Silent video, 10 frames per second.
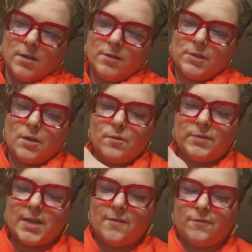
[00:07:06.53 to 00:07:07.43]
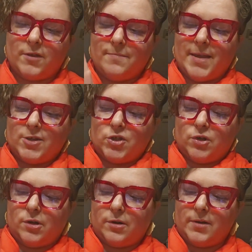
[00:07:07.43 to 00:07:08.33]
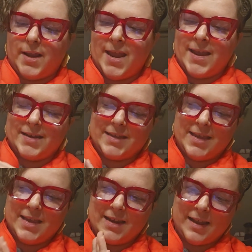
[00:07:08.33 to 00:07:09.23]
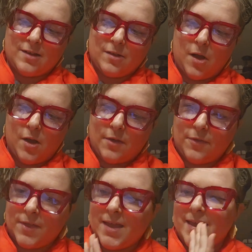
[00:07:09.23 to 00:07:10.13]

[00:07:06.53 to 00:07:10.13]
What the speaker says: So definitely make sure and get a cloth